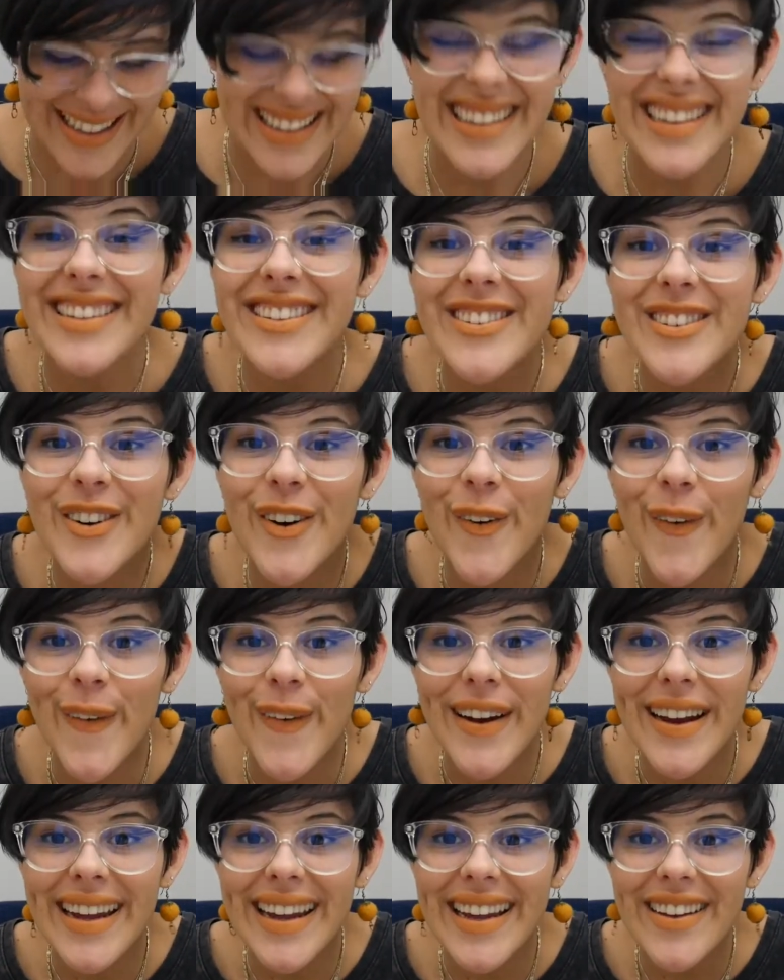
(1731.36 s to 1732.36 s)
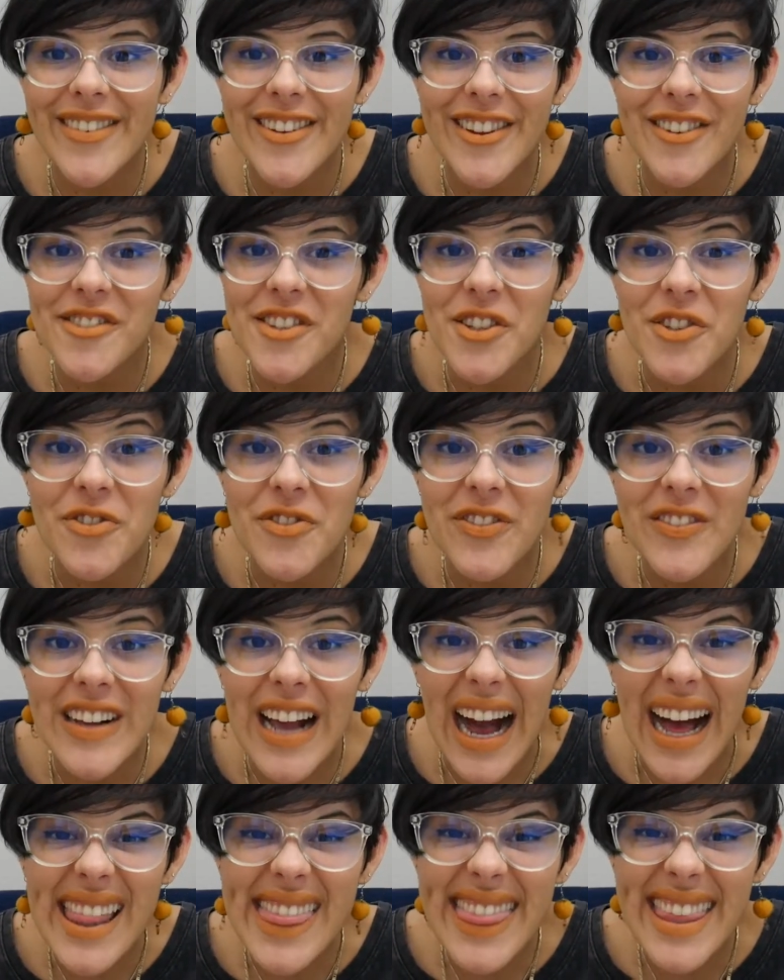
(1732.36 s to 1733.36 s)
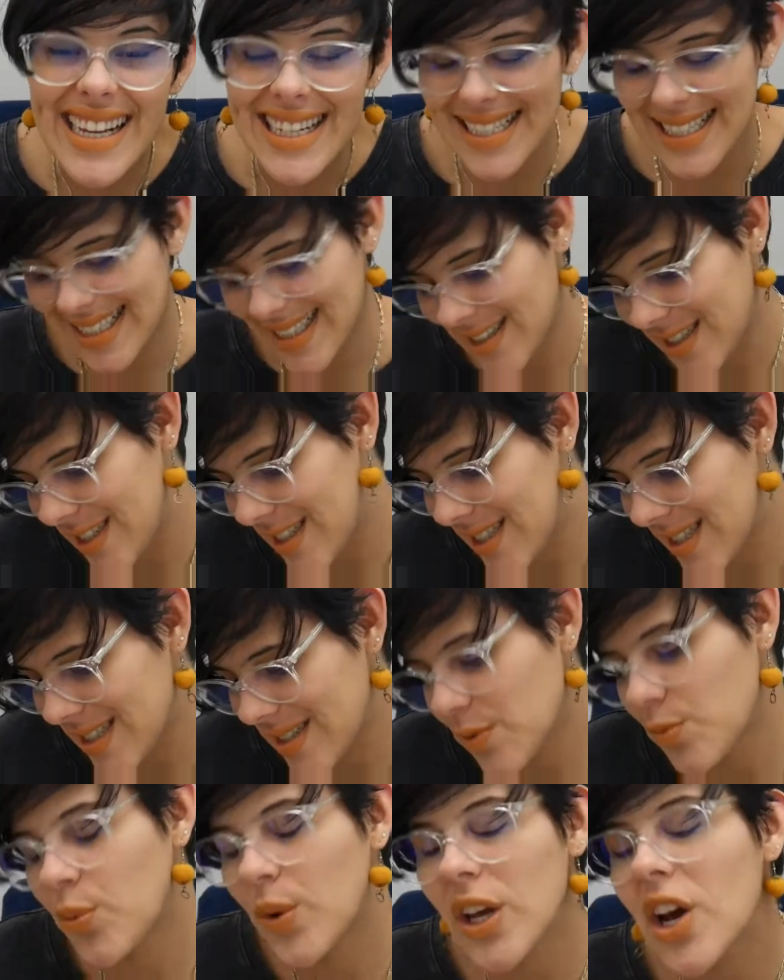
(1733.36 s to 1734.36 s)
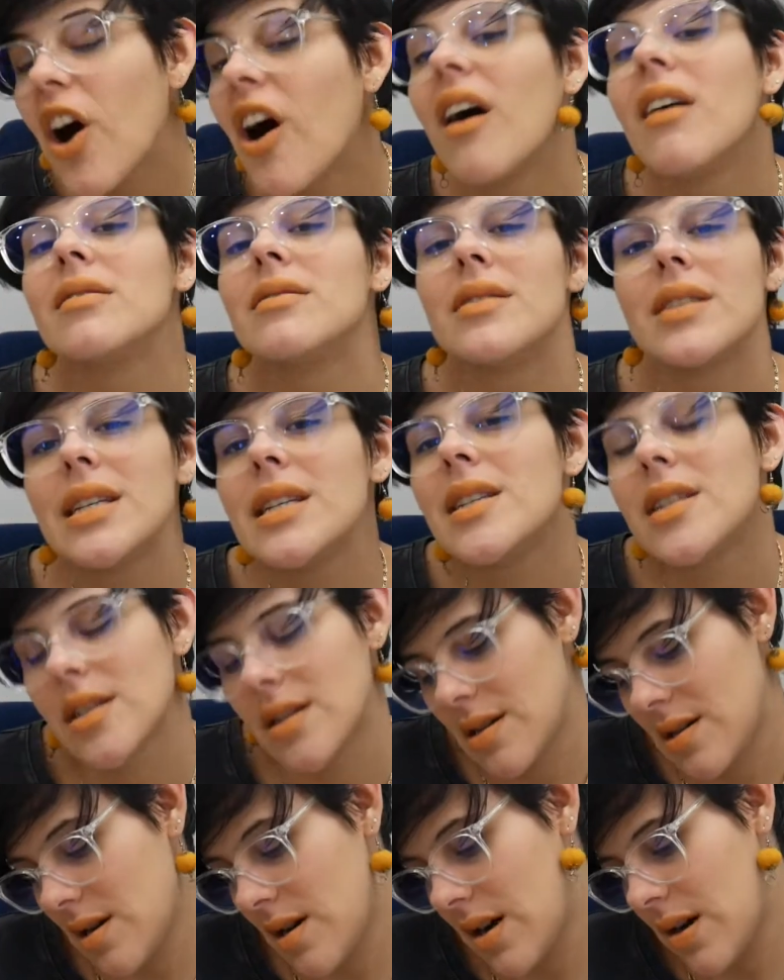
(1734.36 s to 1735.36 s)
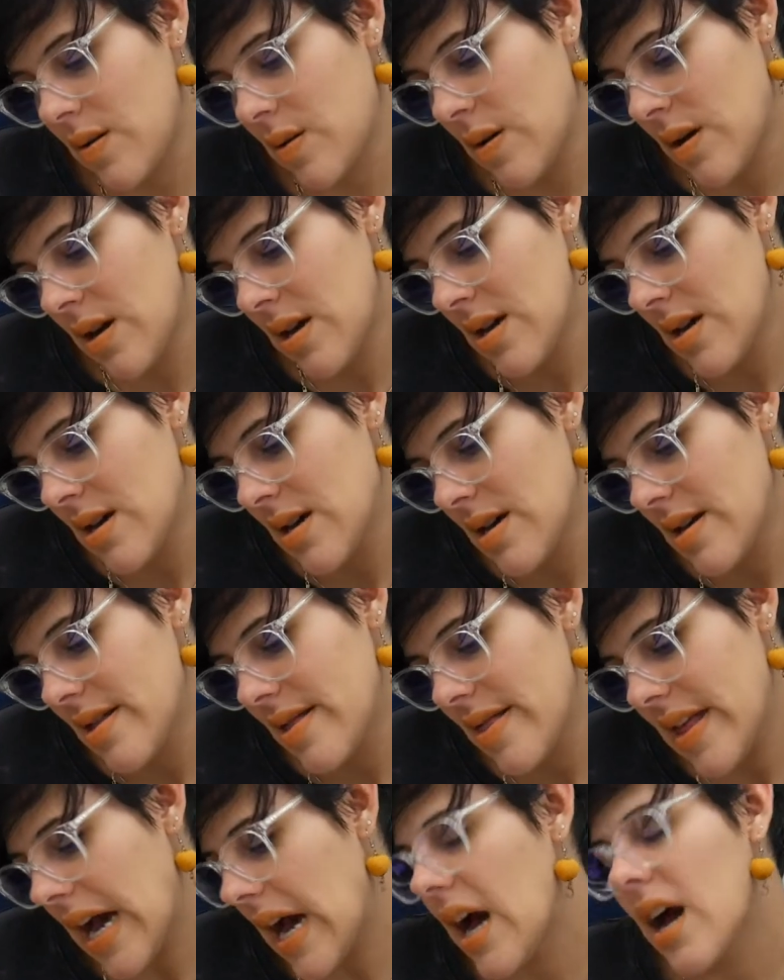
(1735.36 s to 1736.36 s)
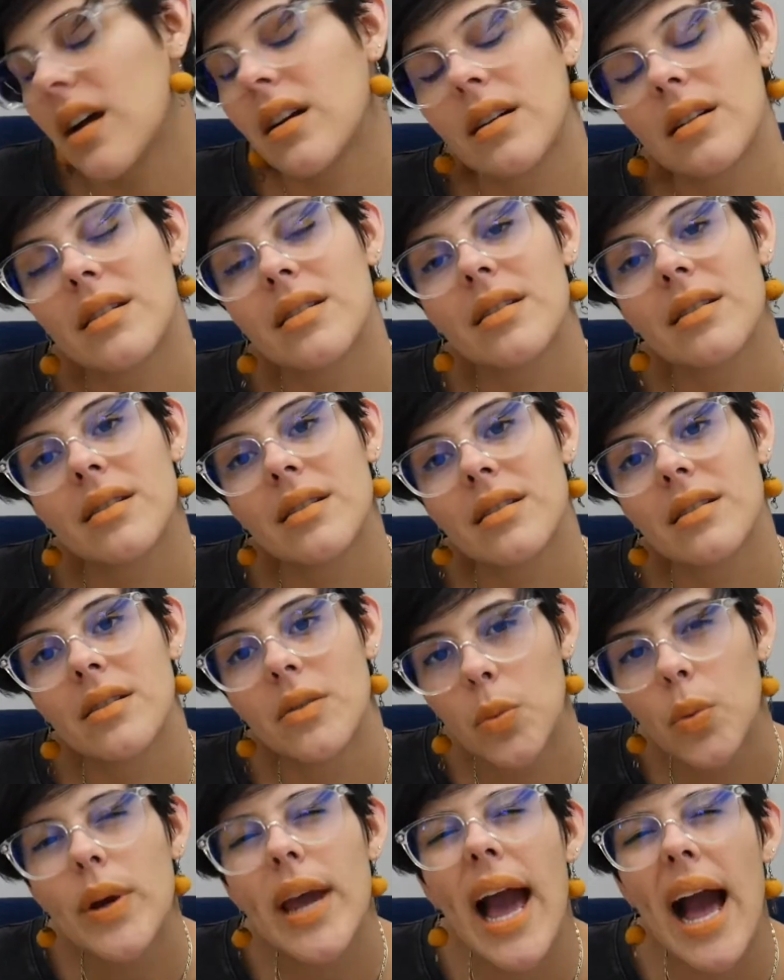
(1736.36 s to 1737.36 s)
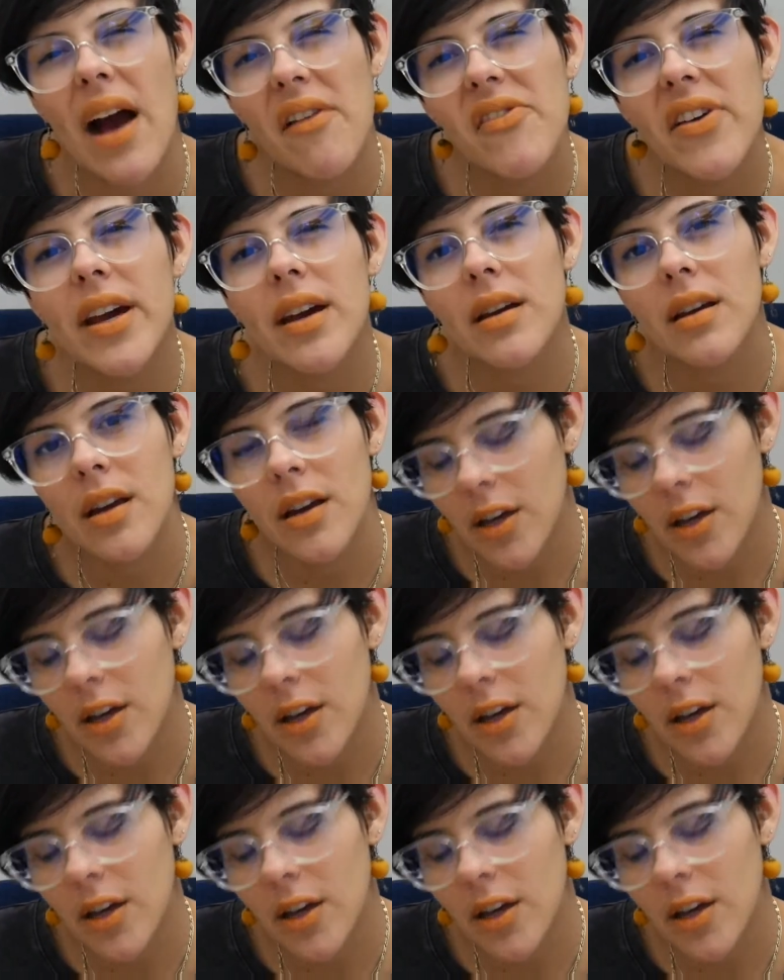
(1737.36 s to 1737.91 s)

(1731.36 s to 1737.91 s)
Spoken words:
Little corgi with a "you've got this," because we all need to know that we have it, you